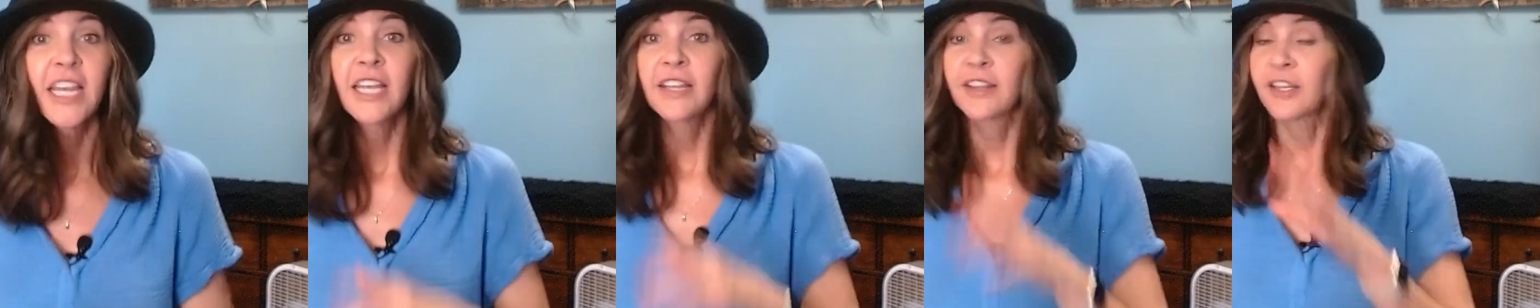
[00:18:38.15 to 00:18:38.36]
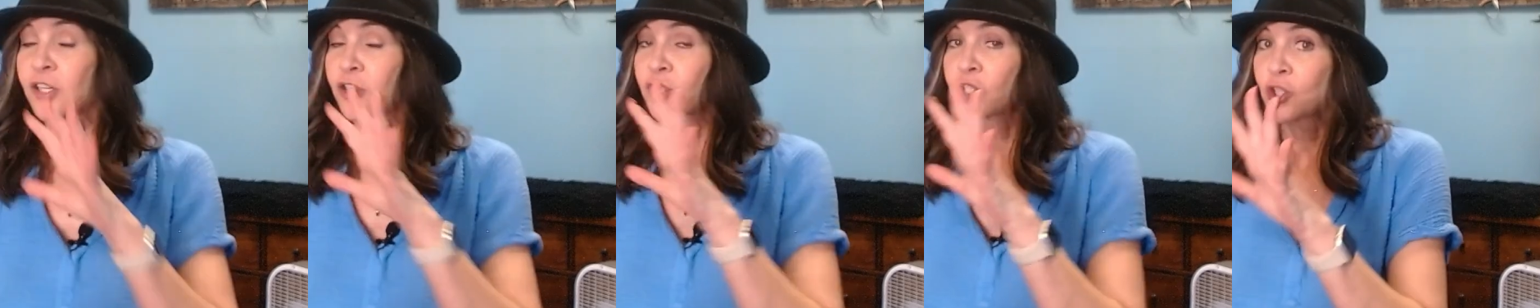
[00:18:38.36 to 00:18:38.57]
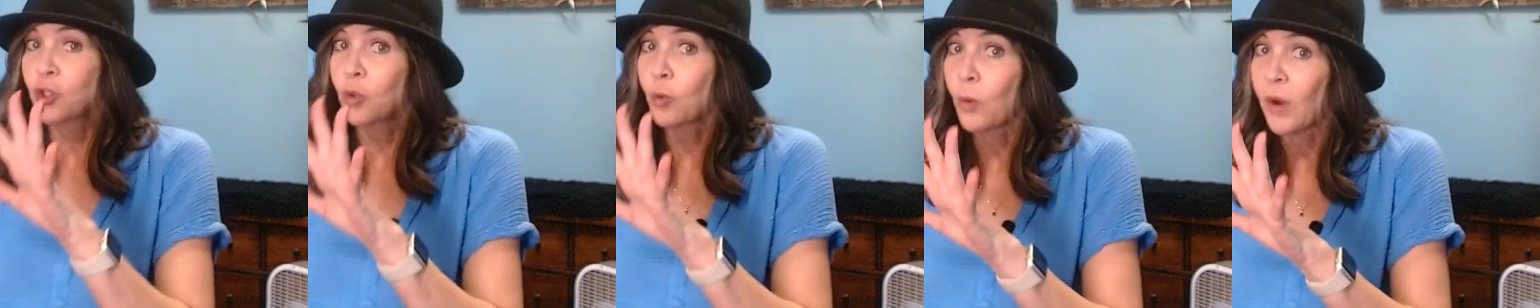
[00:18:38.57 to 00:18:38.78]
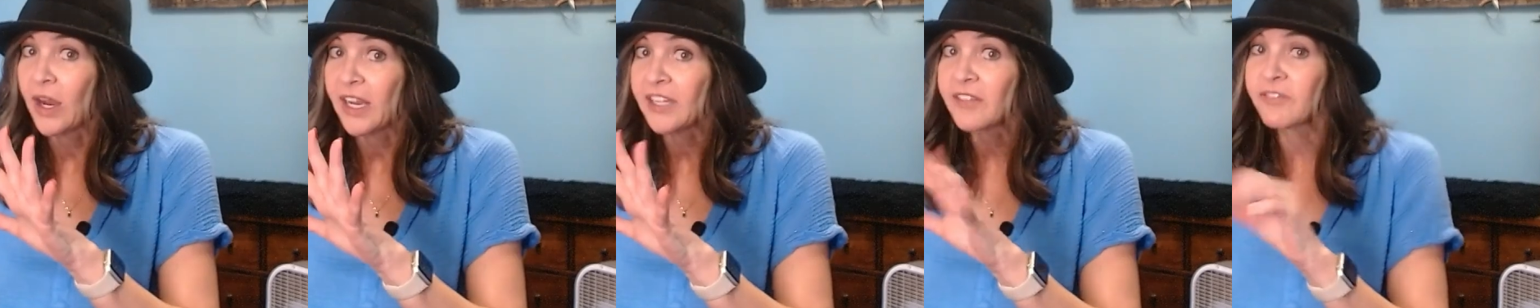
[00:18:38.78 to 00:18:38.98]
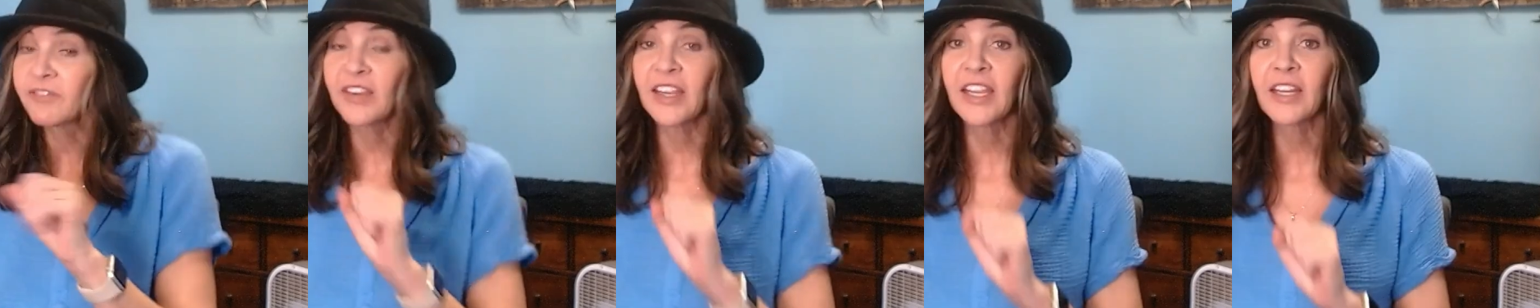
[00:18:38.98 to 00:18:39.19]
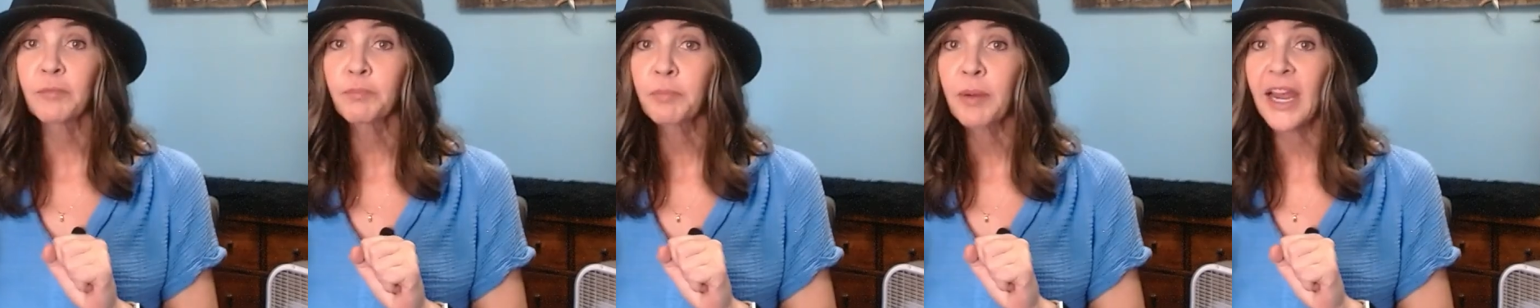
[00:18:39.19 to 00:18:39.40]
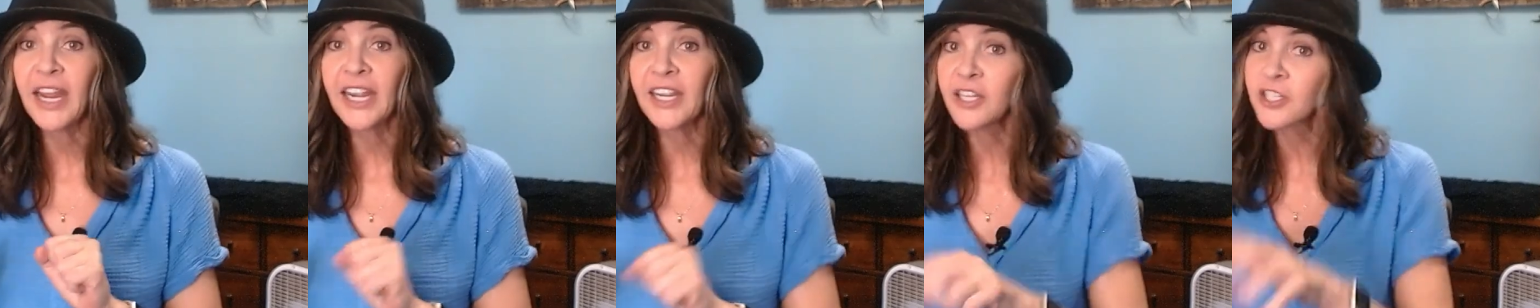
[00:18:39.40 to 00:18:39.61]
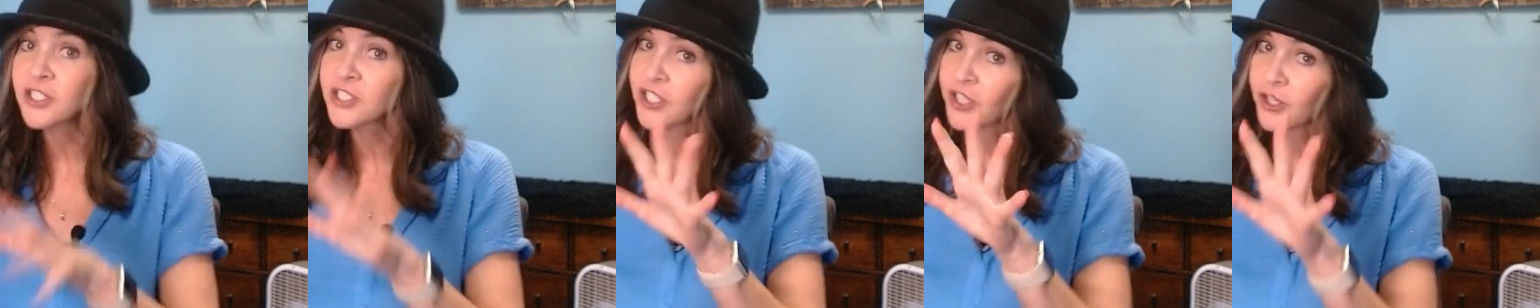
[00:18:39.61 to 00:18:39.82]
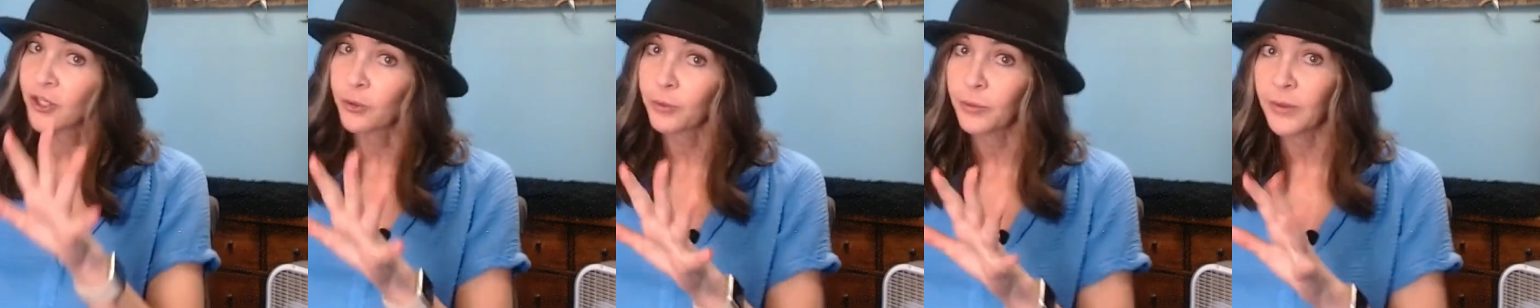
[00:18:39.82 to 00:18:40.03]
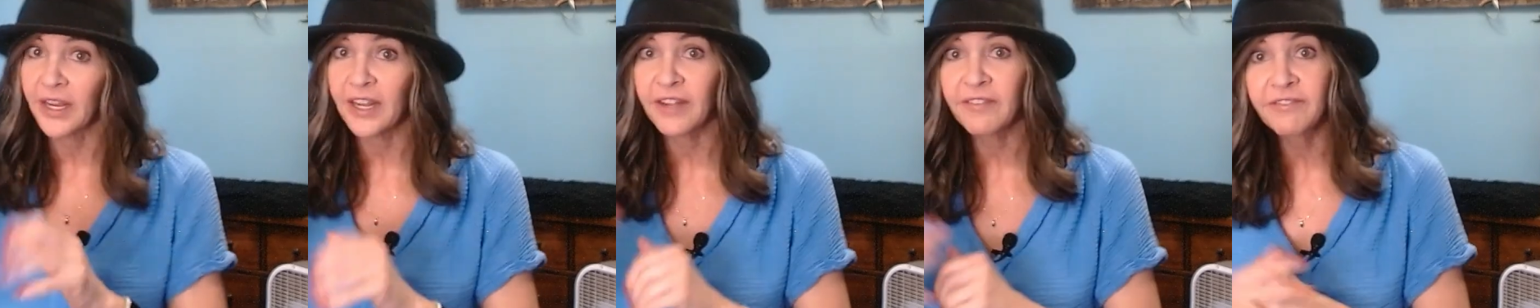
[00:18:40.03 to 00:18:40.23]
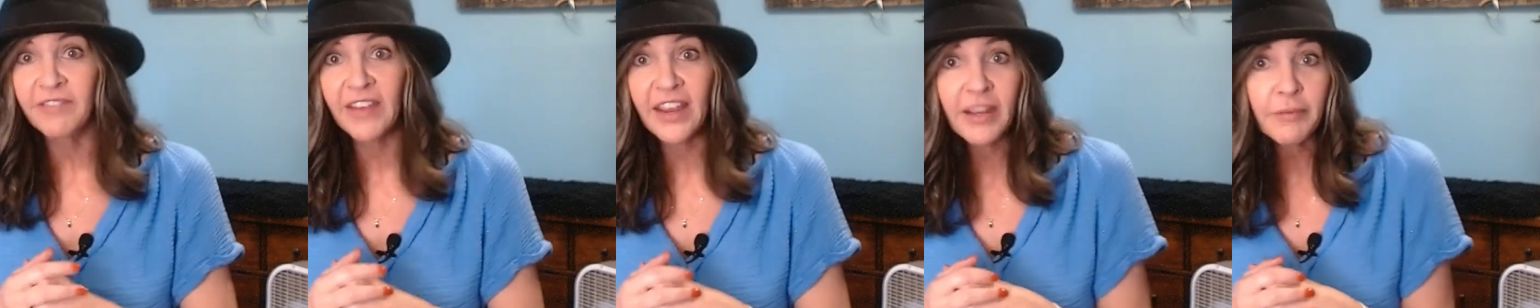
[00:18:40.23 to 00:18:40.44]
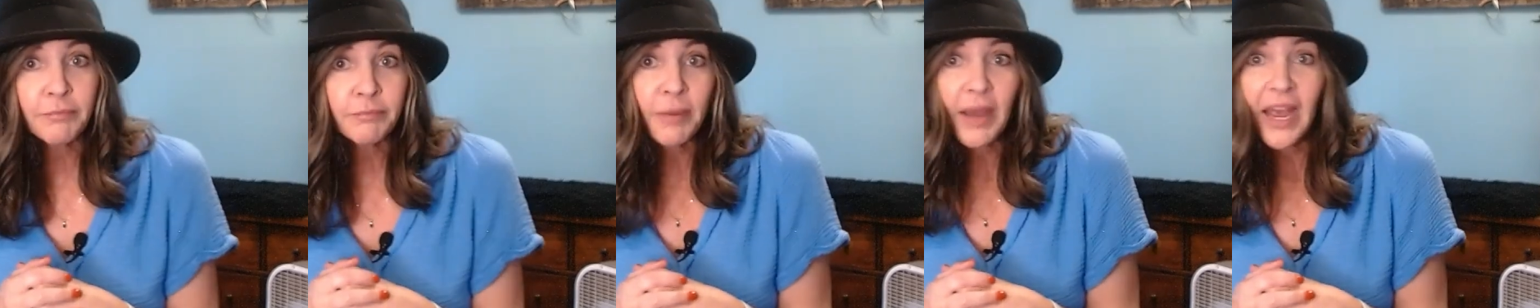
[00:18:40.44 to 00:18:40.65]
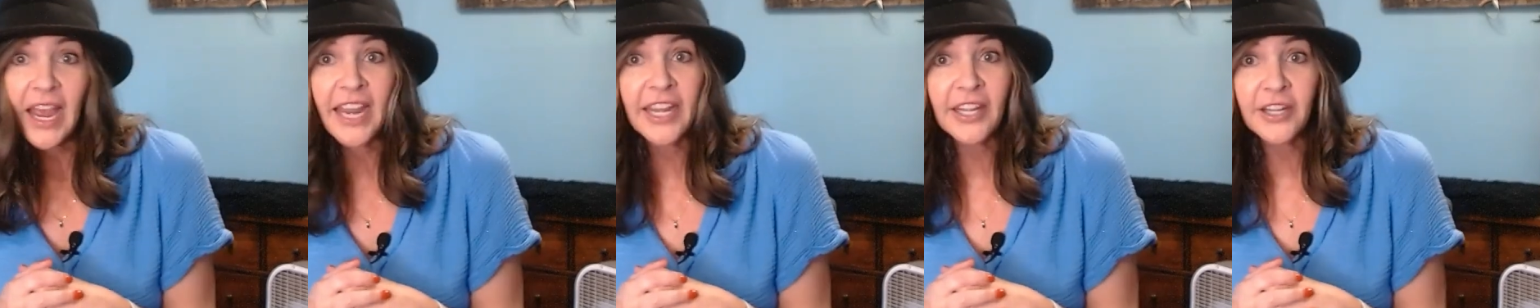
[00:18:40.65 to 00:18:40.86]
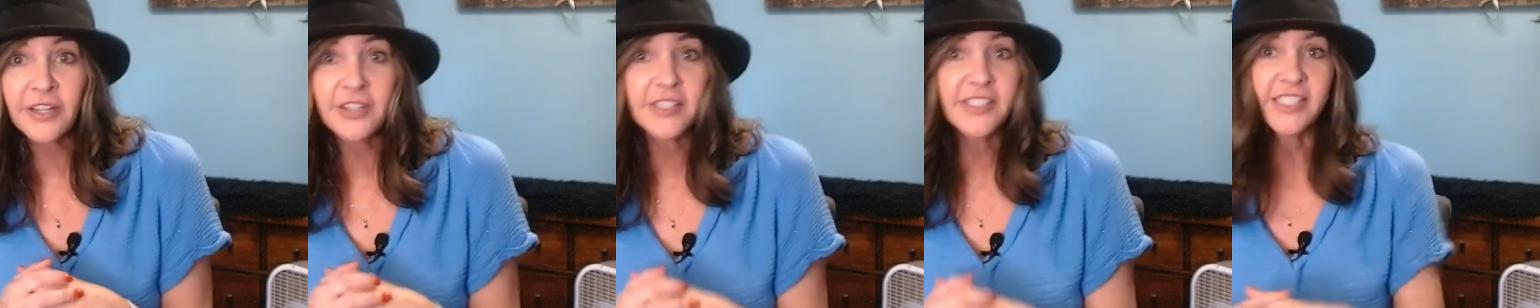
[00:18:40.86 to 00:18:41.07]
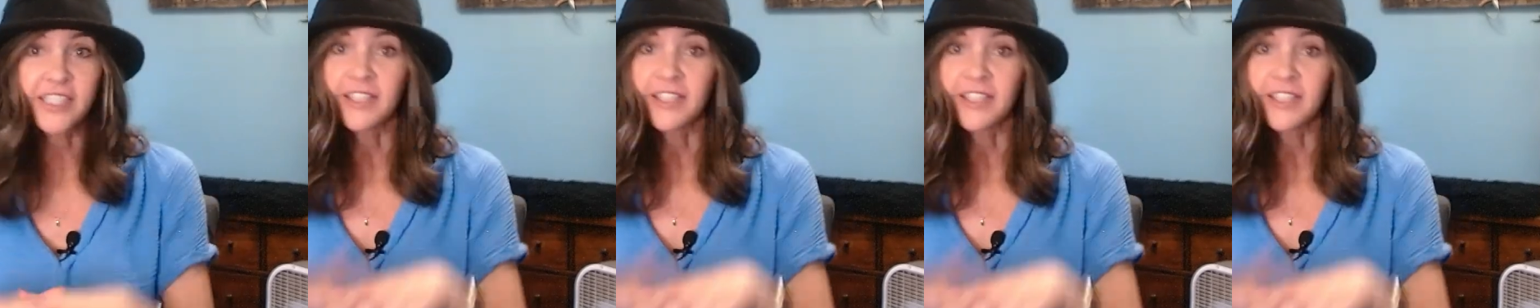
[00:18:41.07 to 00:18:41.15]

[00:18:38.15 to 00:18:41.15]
There's the white vampires and the red vampires,